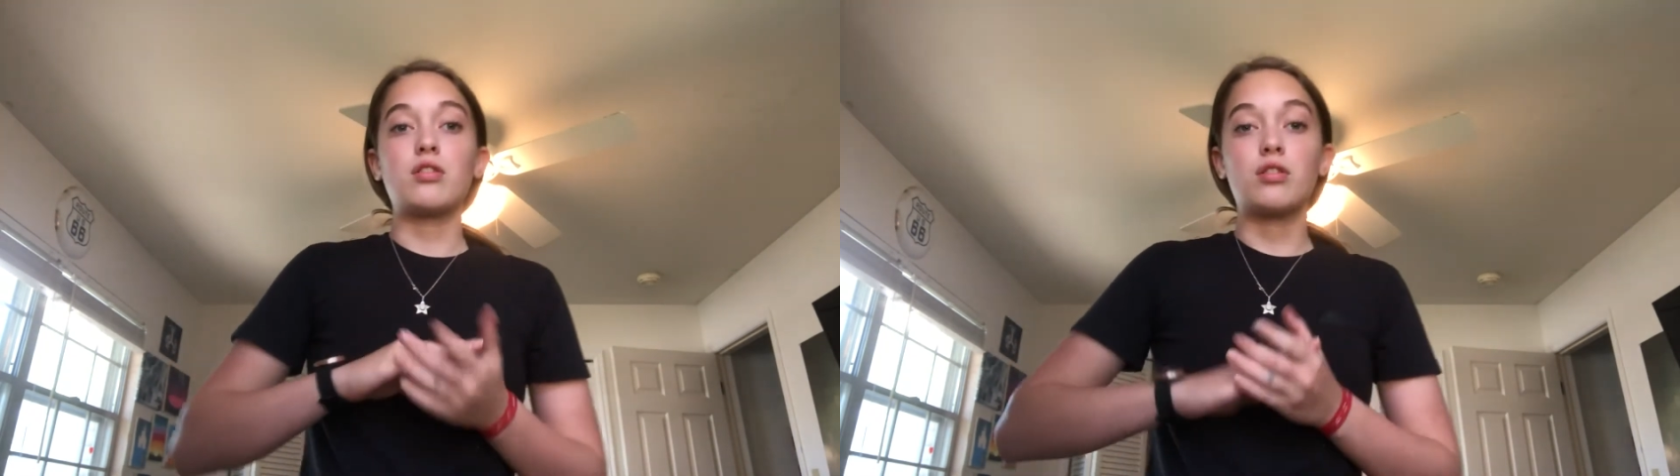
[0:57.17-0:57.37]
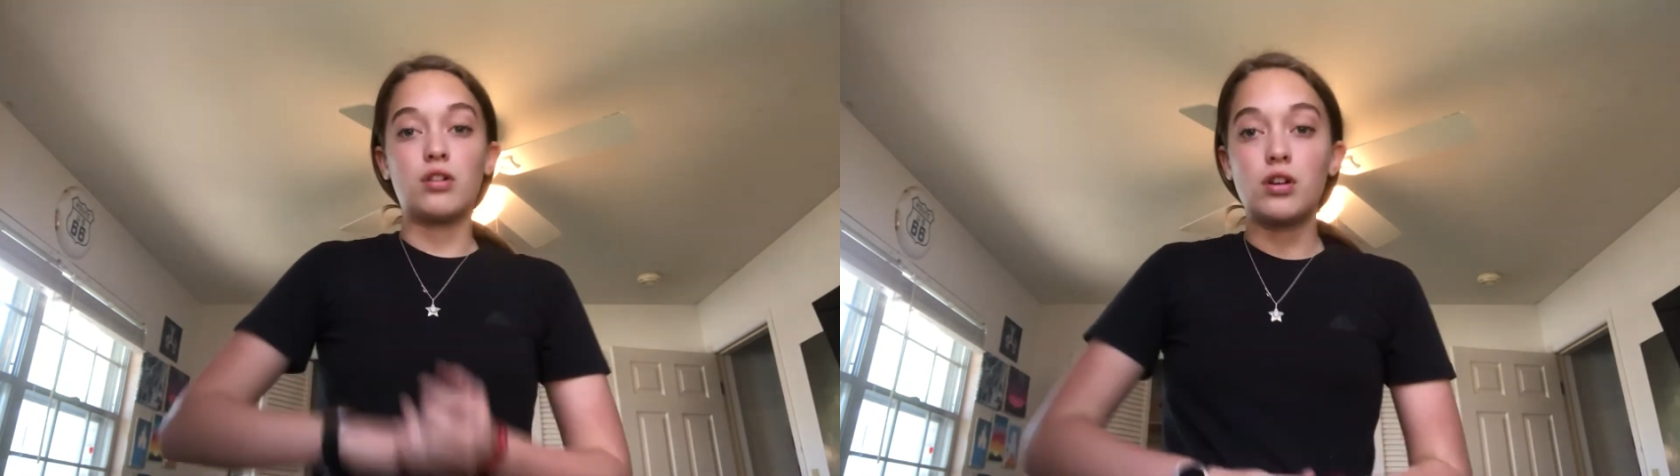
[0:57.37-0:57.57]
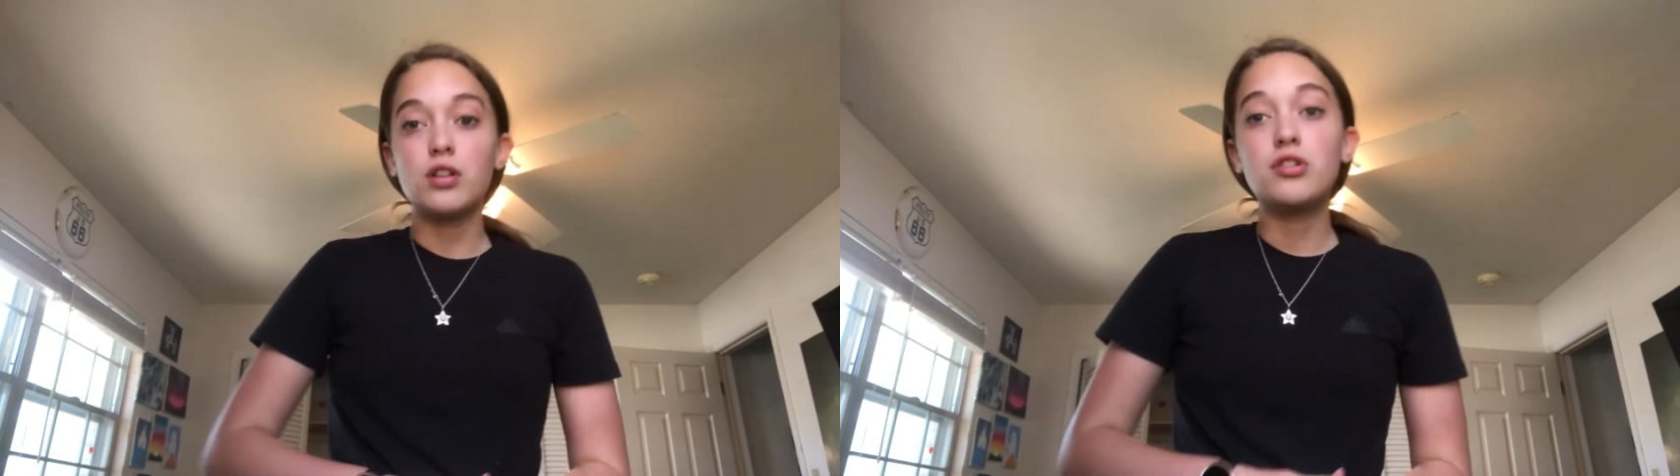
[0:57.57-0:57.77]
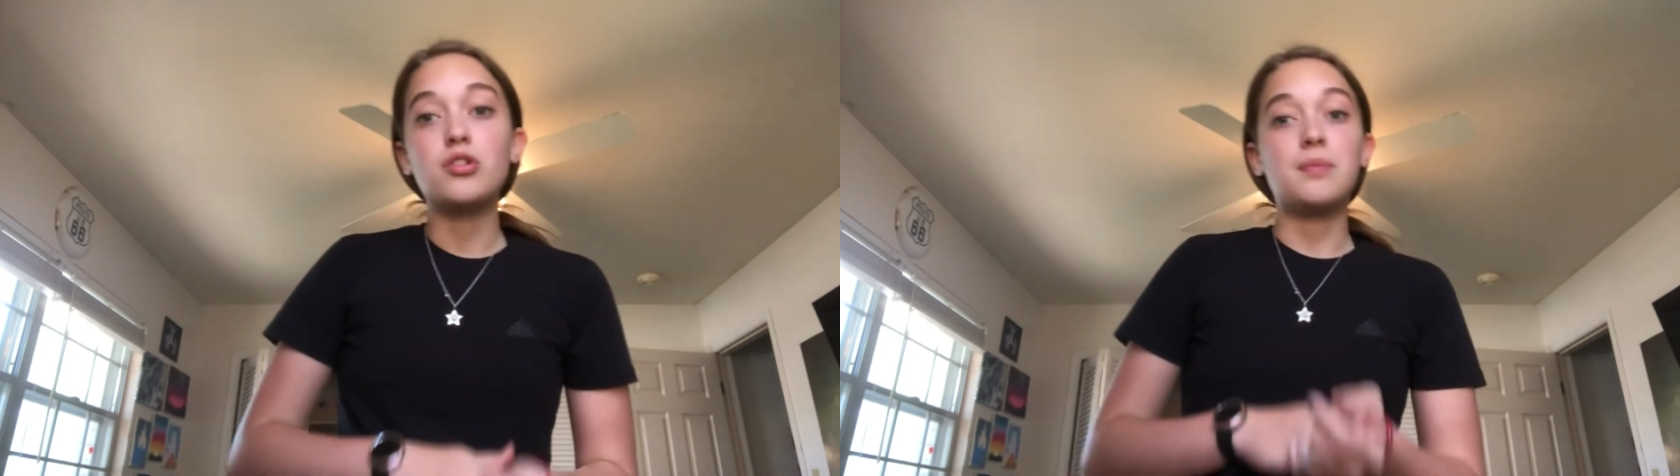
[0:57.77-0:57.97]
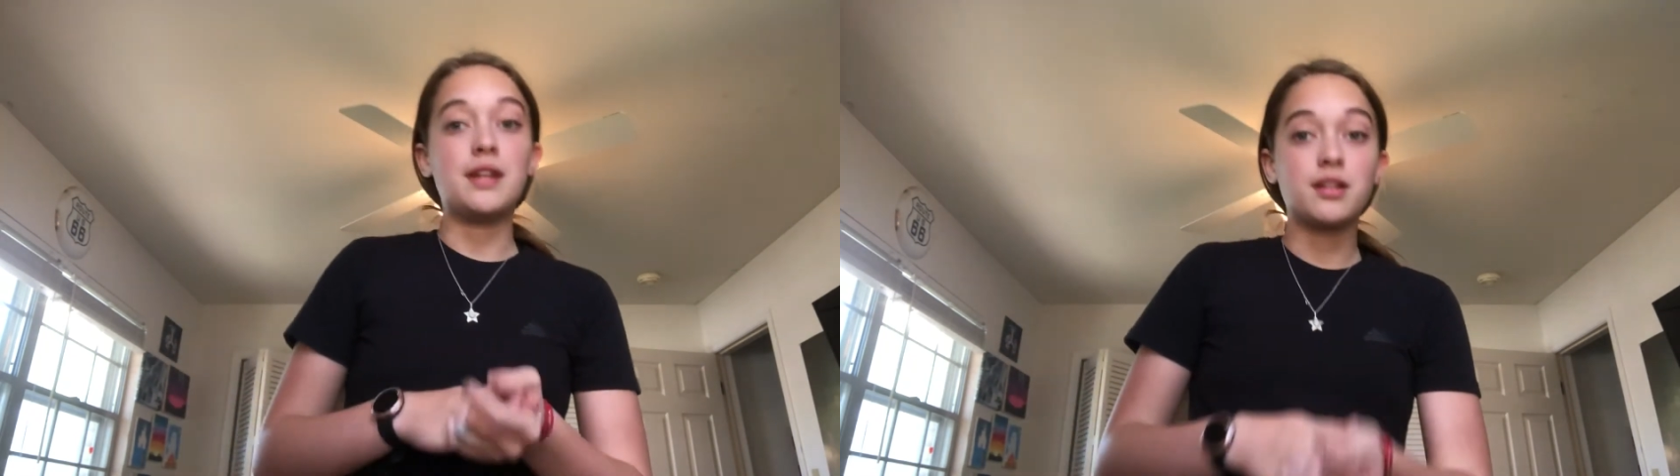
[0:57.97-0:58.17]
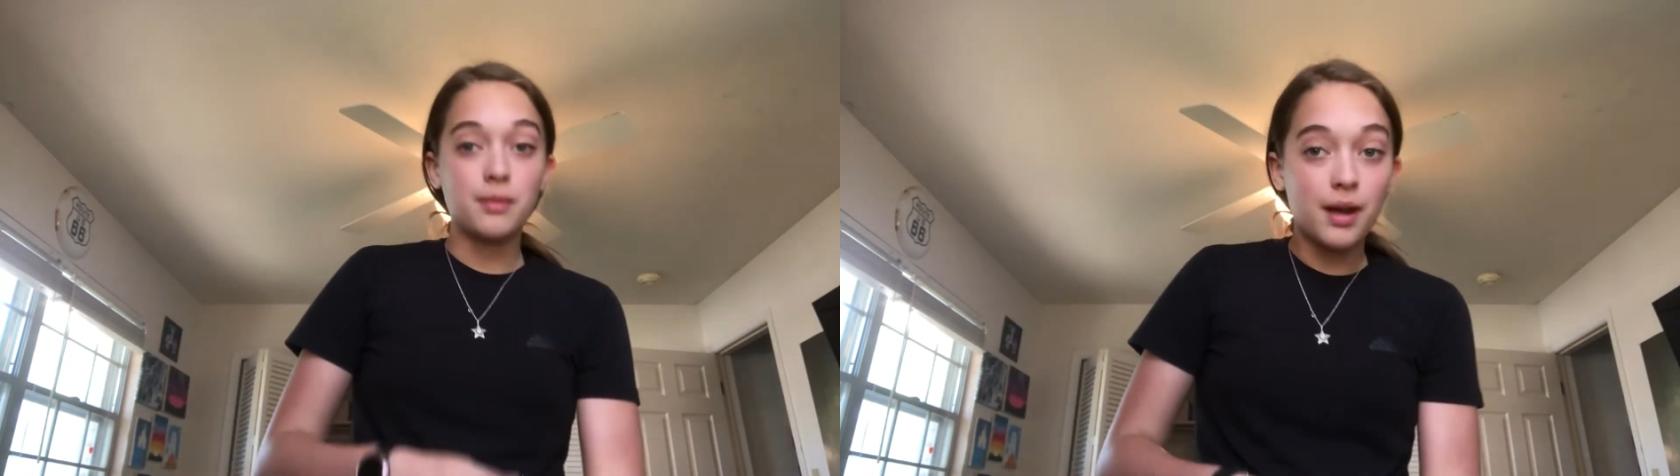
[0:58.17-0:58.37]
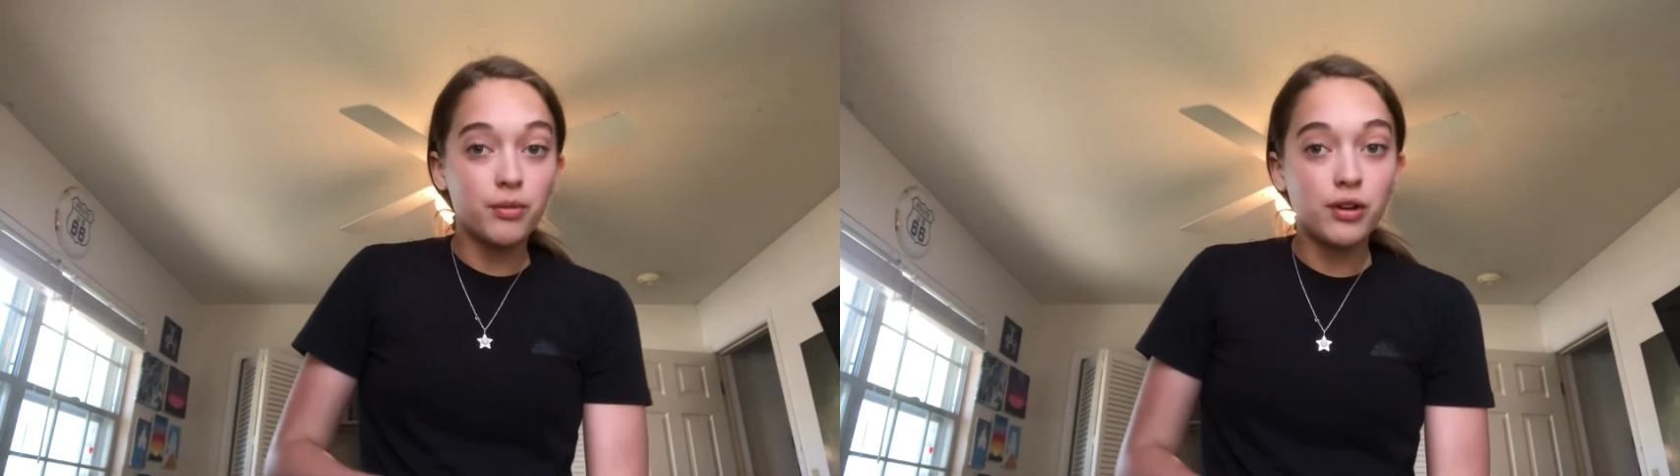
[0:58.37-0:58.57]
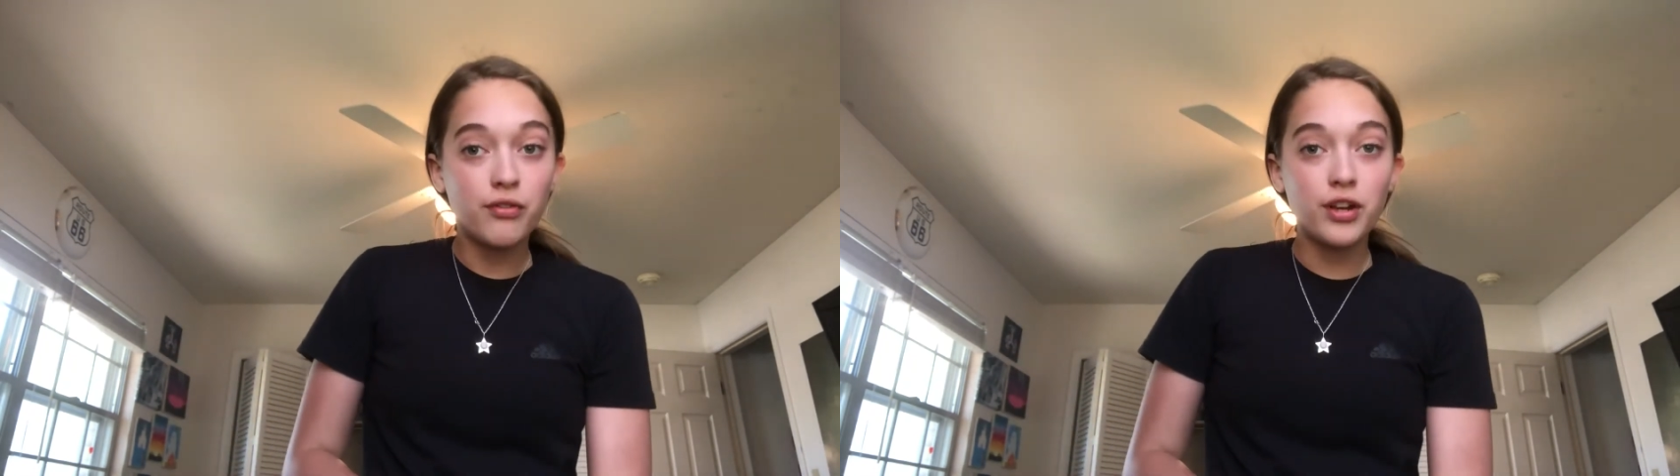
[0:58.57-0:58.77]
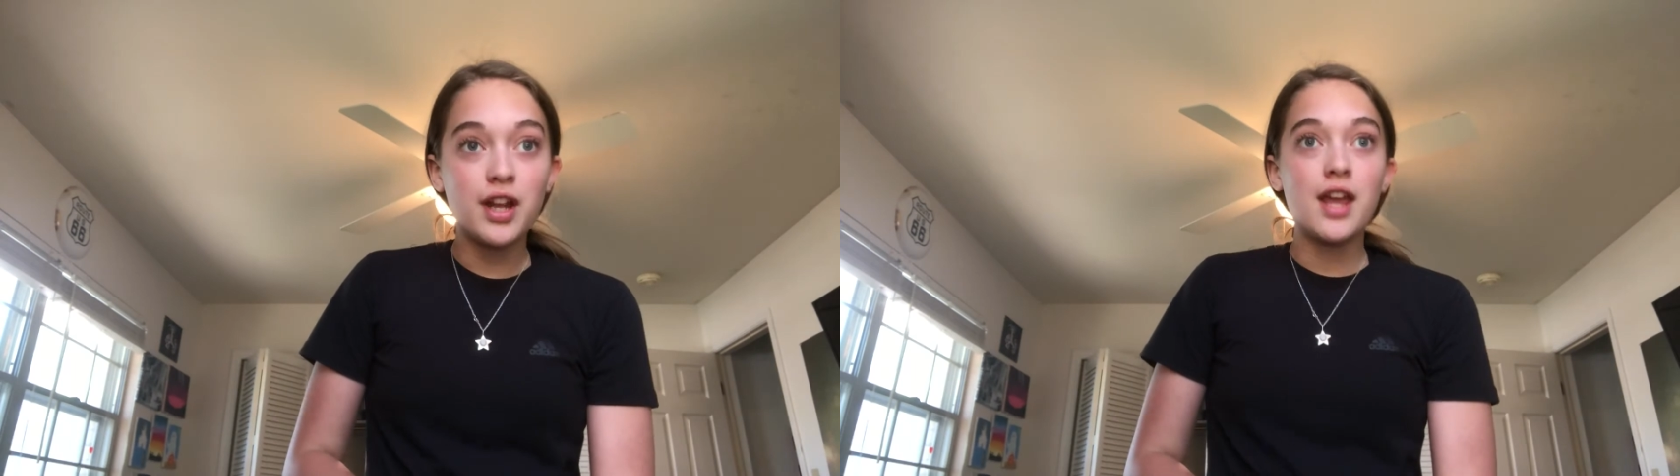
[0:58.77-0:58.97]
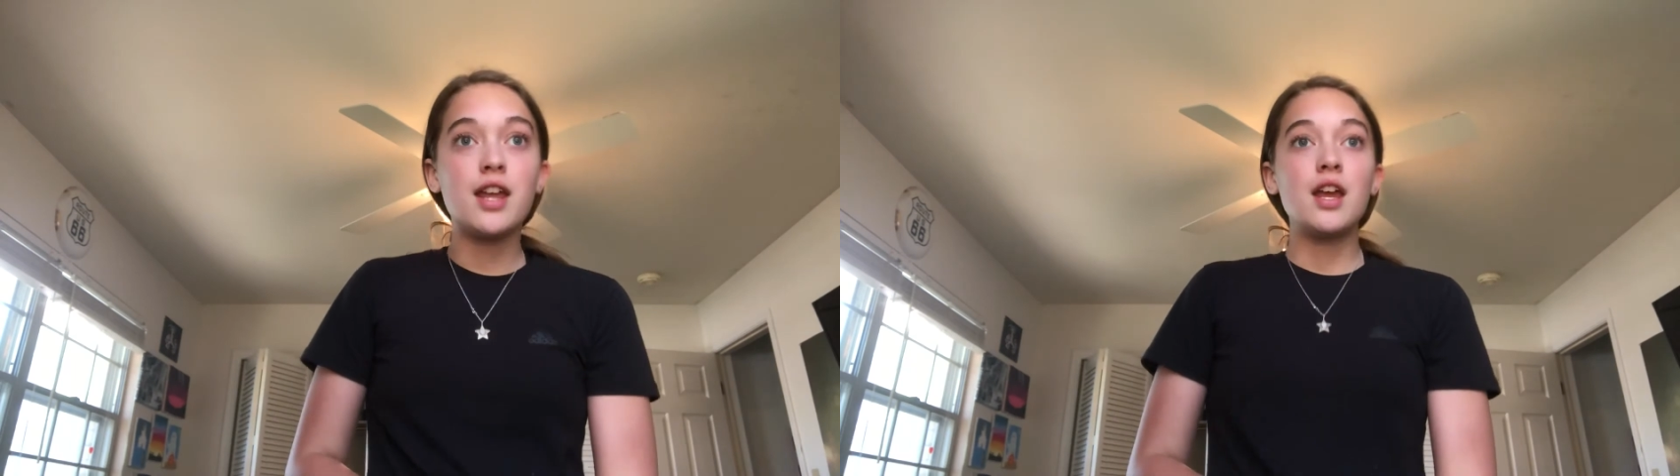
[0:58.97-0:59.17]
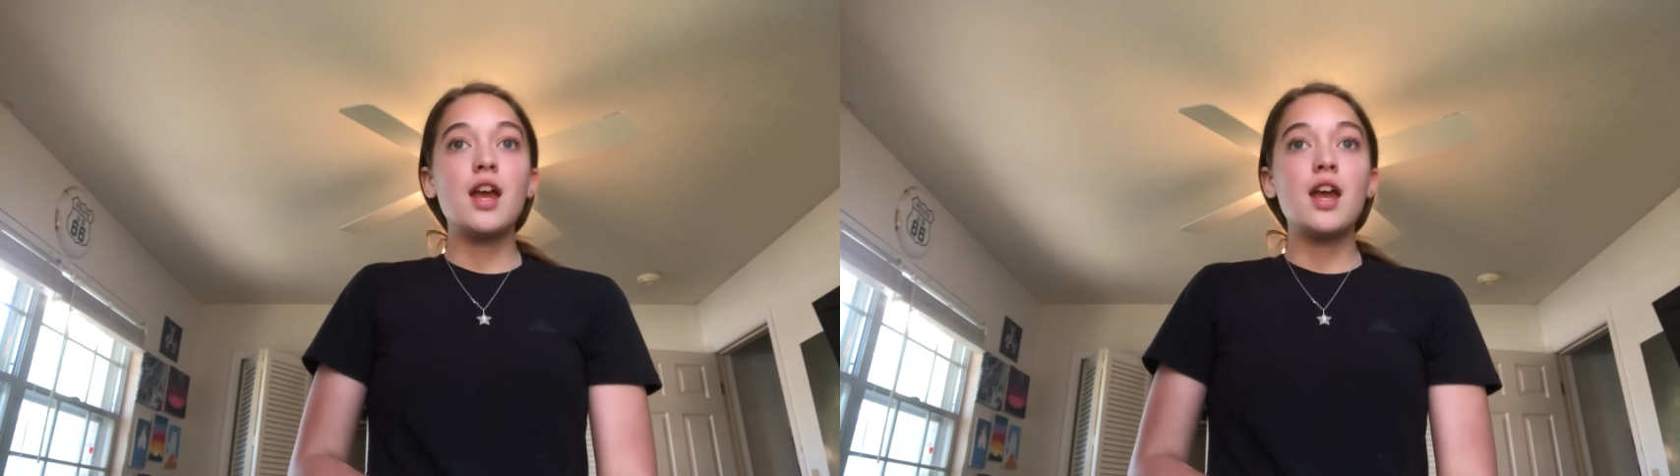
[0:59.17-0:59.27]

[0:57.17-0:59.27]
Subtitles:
good to be in the Bible every day.